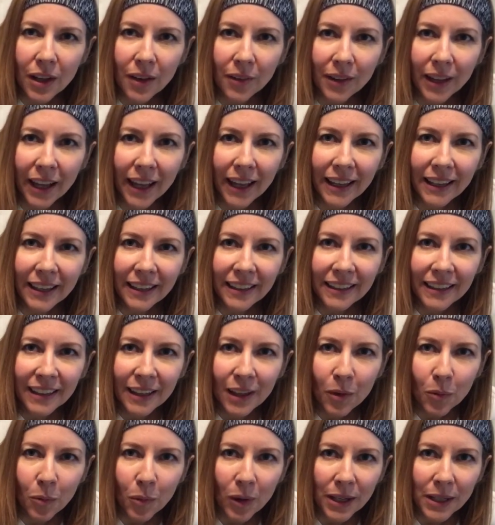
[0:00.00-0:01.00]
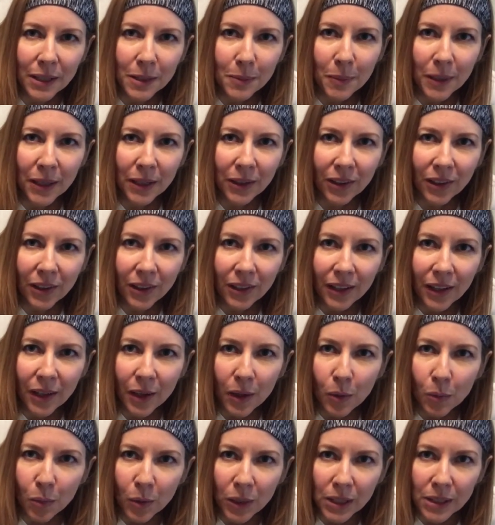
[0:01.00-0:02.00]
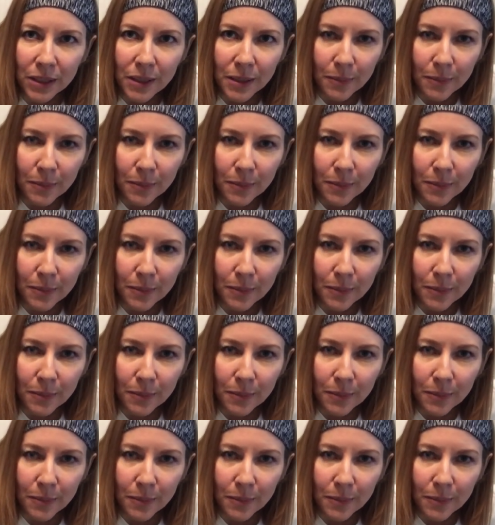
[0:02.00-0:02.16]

okay? One is bigger, one is